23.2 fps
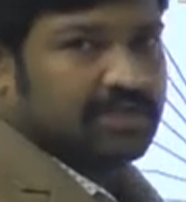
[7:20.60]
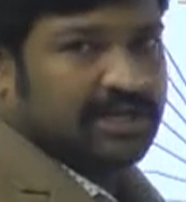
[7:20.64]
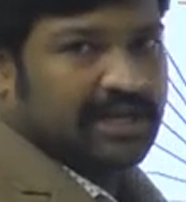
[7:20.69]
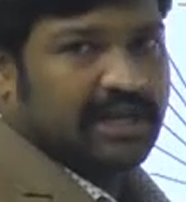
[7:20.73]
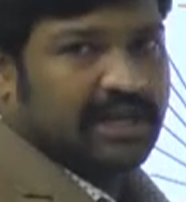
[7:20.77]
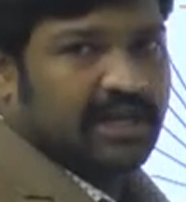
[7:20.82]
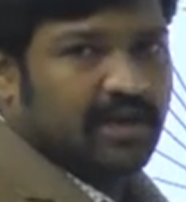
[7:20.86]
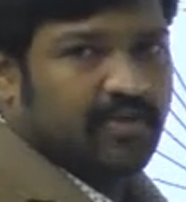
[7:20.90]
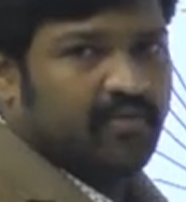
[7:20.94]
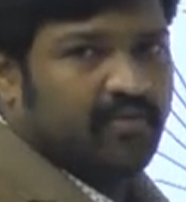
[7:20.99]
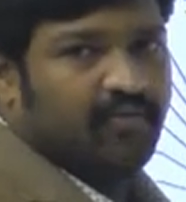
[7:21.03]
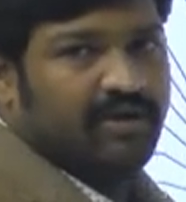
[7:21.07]

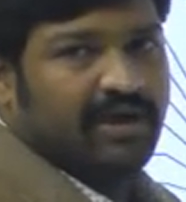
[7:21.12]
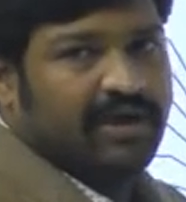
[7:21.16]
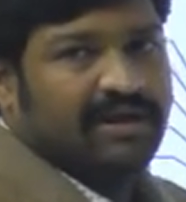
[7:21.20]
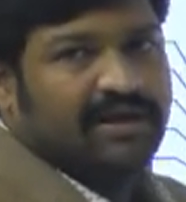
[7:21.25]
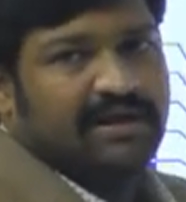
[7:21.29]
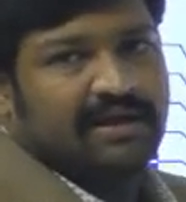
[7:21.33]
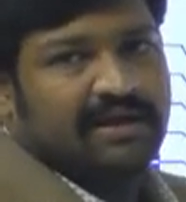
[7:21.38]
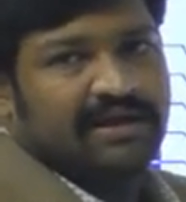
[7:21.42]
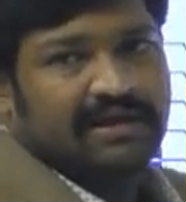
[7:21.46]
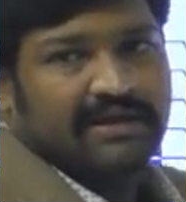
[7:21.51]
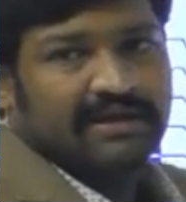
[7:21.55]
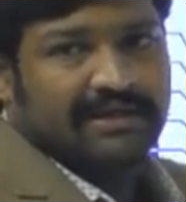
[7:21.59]
Till now we
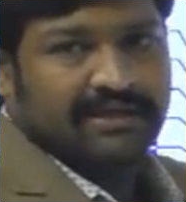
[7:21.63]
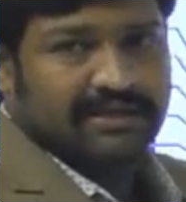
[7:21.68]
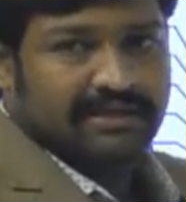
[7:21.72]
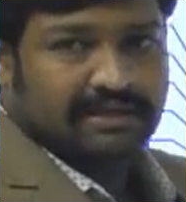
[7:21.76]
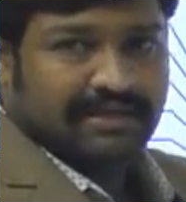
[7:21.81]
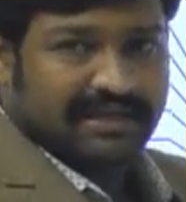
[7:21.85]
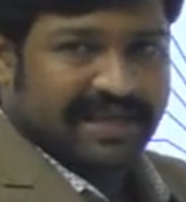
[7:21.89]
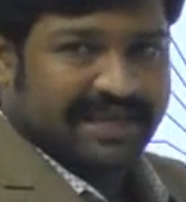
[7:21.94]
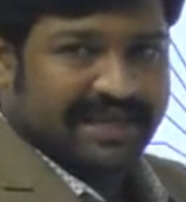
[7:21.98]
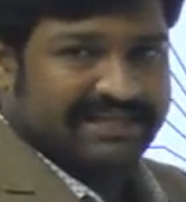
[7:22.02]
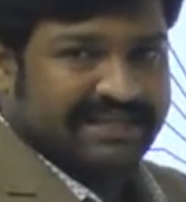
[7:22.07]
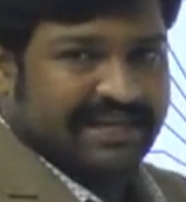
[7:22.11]
are
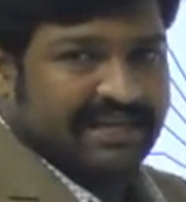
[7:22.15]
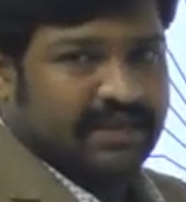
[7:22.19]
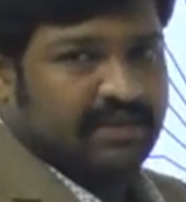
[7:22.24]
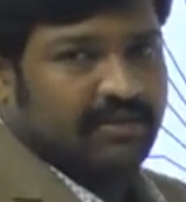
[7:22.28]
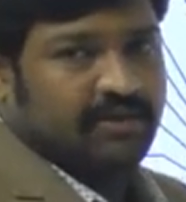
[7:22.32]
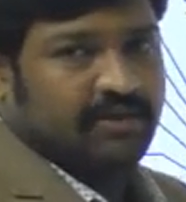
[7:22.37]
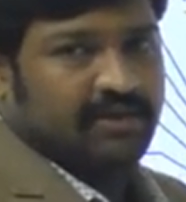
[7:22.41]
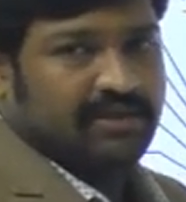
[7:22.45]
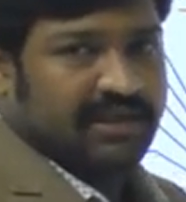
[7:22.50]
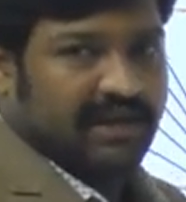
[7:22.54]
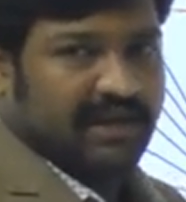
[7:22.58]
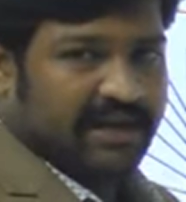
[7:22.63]

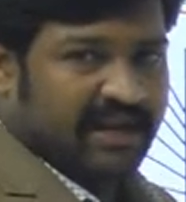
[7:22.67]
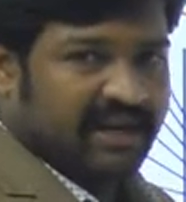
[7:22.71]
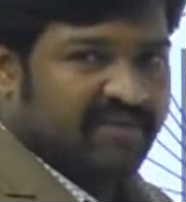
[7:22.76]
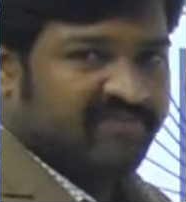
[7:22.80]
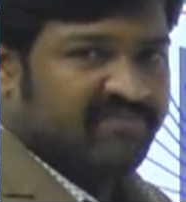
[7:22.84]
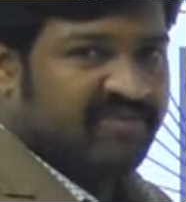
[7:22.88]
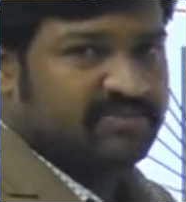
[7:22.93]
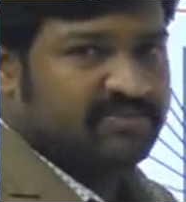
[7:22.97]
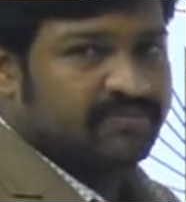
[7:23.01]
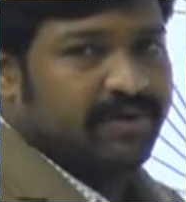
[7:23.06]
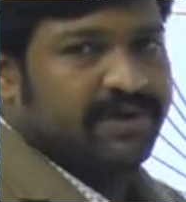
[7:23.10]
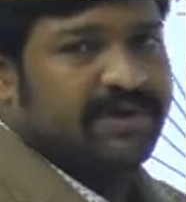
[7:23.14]
gathering the
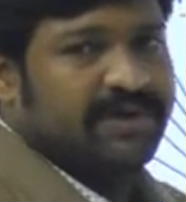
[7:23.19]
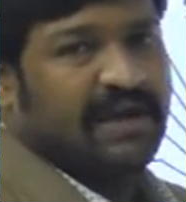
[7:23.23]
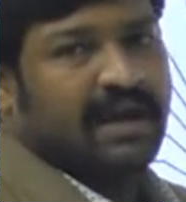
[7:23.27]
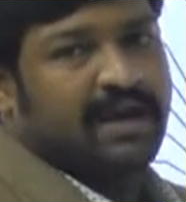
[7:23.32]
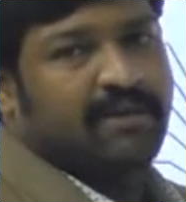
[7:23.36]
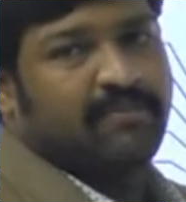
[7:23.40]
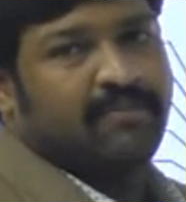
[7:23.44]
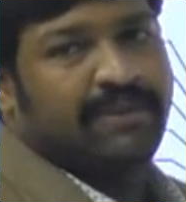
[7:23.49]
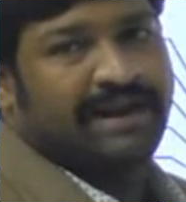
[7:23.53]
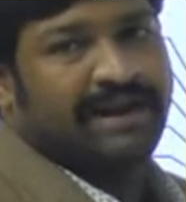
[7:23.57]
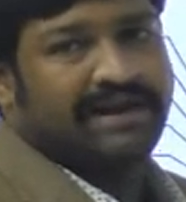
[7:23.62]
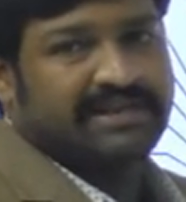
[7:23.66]
reinforcement
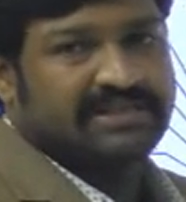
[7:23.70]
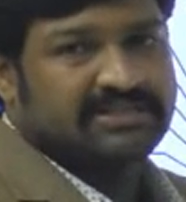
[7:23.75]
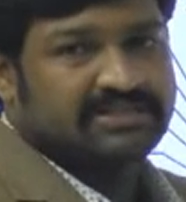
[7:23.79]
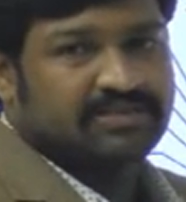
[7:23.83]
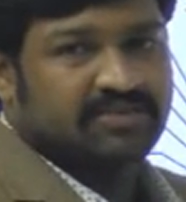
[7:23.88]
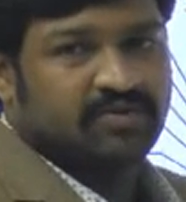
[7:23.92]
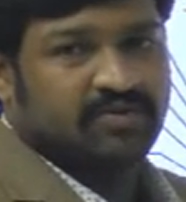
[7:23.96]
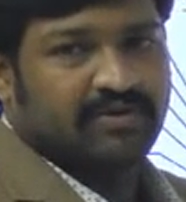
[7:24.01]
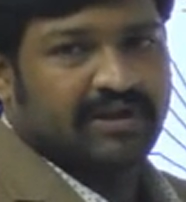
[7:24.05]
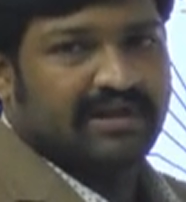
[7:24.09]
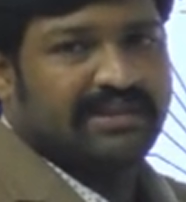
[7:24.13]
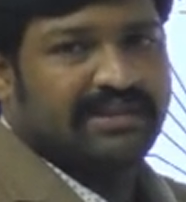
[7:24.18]
and matrix
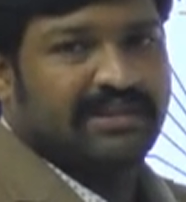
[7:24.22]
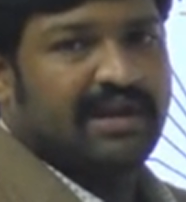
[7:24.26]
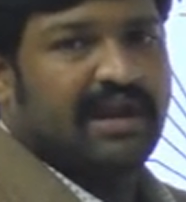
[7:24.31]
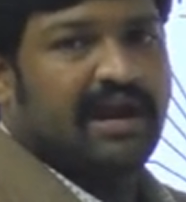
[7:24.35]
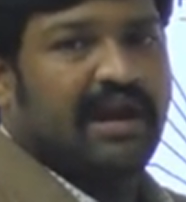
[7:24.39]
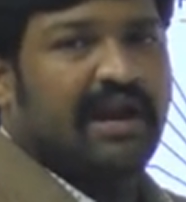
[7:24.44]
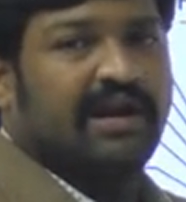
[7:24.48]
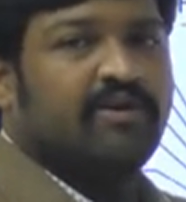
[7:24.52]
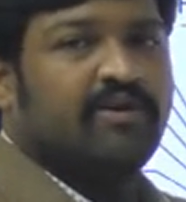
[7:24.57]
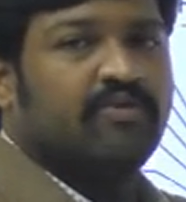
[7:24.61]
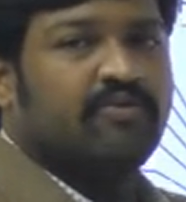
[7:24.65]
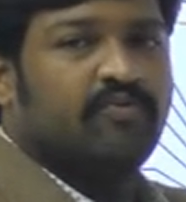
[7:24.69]
together
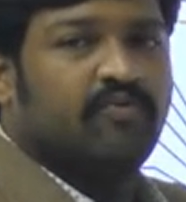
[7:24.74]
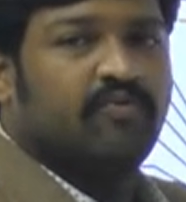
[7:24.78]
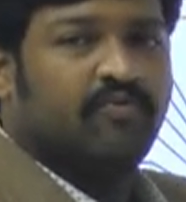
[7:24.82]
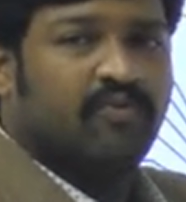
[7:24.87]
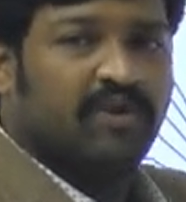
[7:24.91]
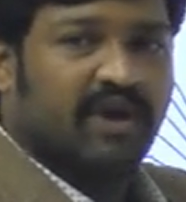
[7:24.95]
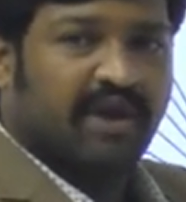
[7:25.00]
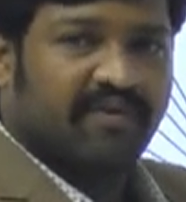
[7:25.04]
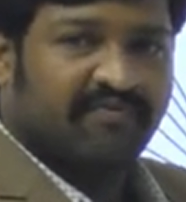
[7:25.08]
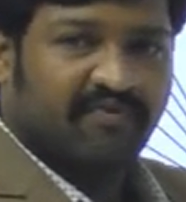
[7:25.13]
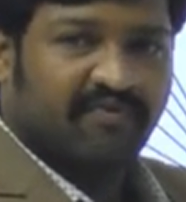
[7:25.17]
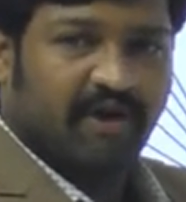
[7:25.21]
and
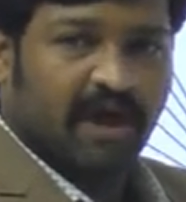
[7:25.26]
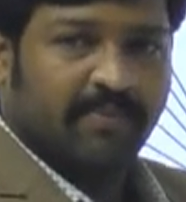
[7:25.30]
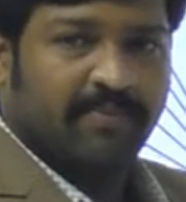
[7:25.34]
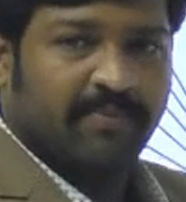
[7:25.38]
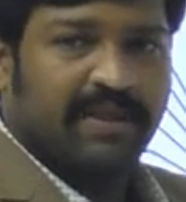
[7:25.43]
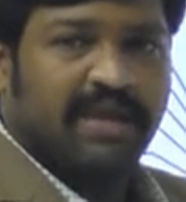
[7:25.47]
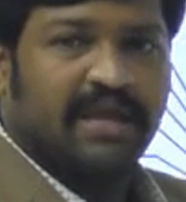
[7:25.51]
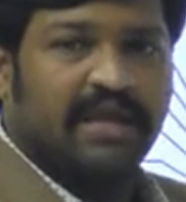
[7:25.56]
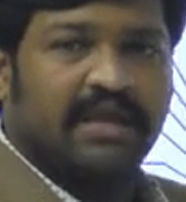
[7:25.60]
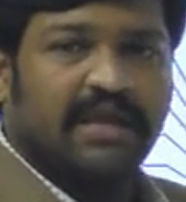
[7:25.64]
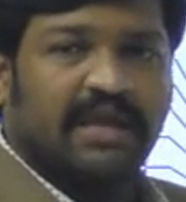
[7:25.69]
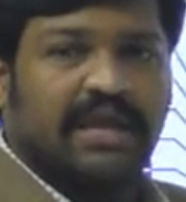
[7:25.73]
we are
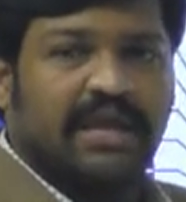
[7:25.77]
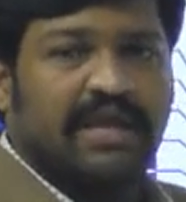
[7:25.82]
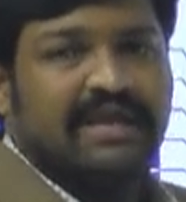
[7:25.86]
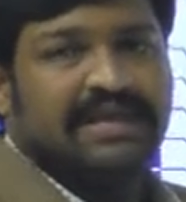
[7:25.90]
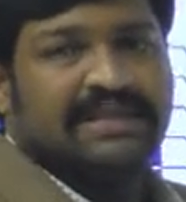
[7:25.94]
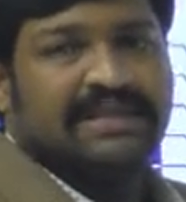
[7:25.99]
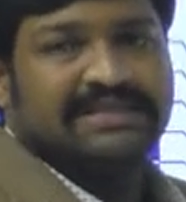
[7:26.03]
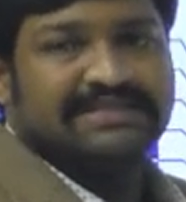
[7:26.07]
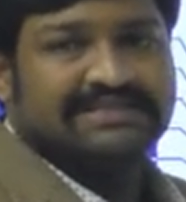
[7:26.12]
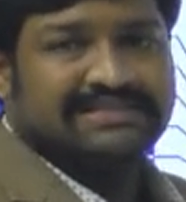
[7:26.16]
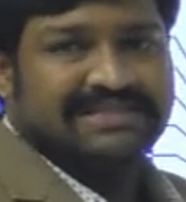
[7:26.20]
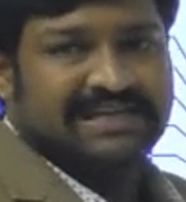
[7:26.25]
forming
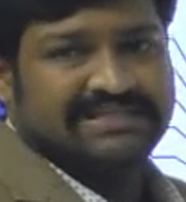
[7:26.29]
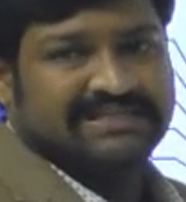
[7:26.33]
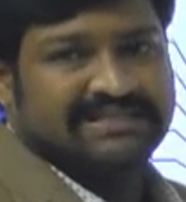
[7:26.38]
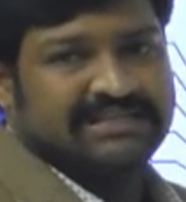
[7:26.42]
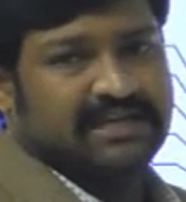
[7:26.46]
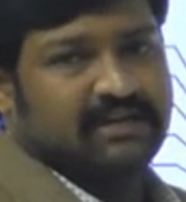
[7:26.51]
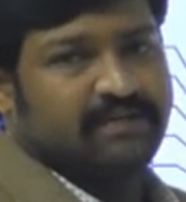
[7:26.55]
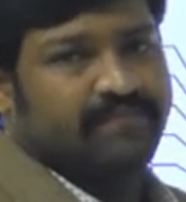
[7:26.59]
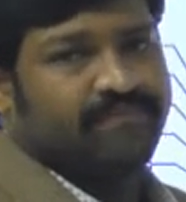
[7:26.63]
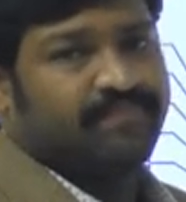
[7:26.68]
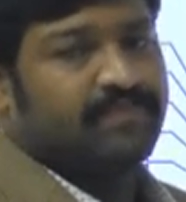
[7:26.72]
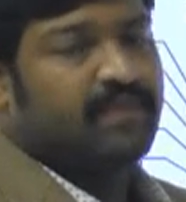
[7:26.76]
a
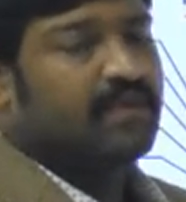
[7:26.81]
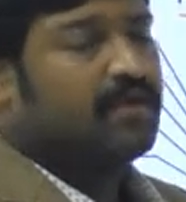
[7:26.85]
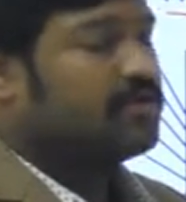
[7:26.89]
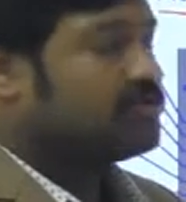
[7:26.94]
section.